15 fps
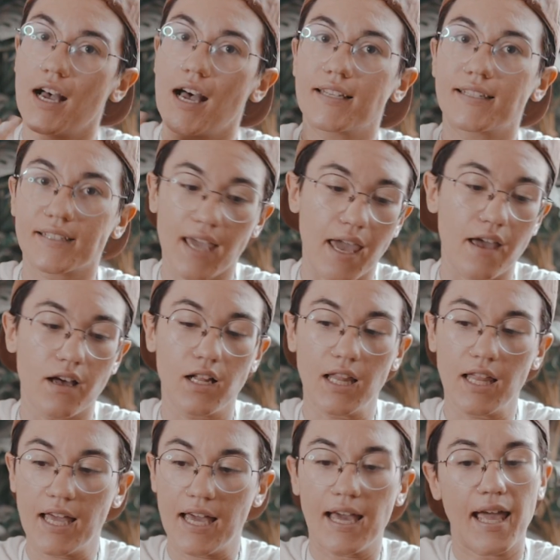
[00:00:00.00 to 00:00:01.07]
a
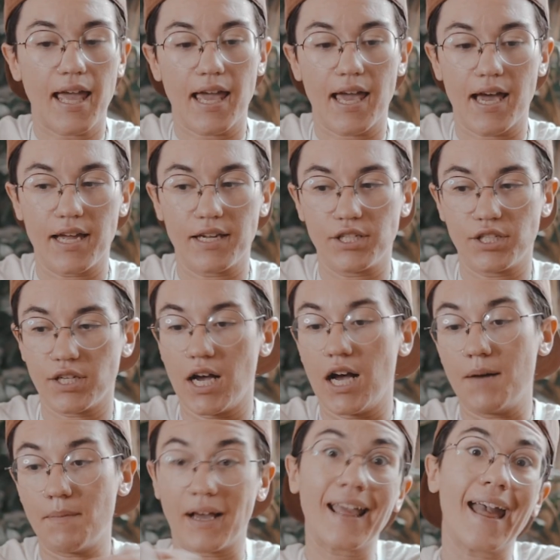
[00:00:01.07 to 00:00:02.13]
scale, and
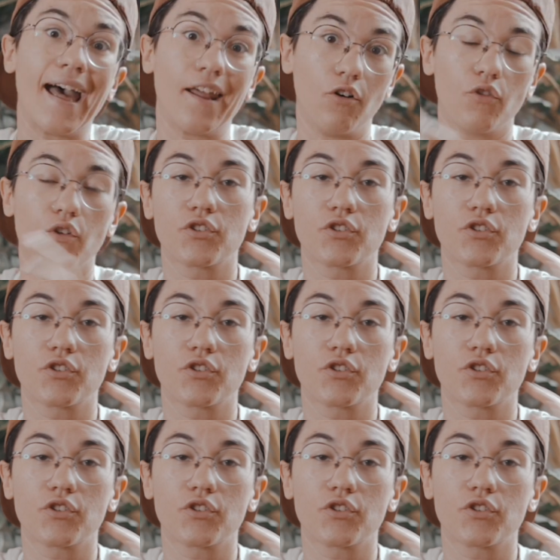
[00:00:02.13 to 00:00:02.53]
a kettle.